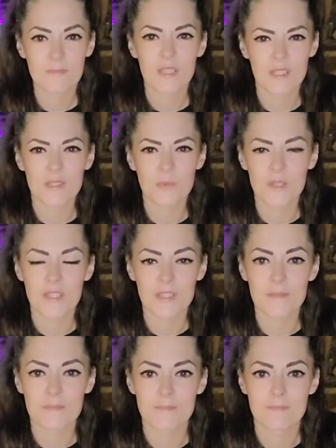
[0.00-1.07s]
But it looked
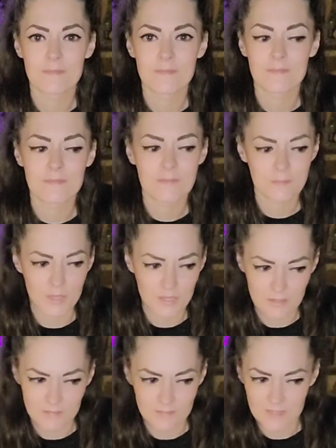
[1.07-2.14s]
weird. But
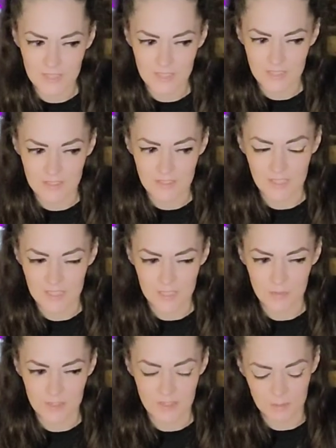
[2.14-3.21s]
it didn't look like it was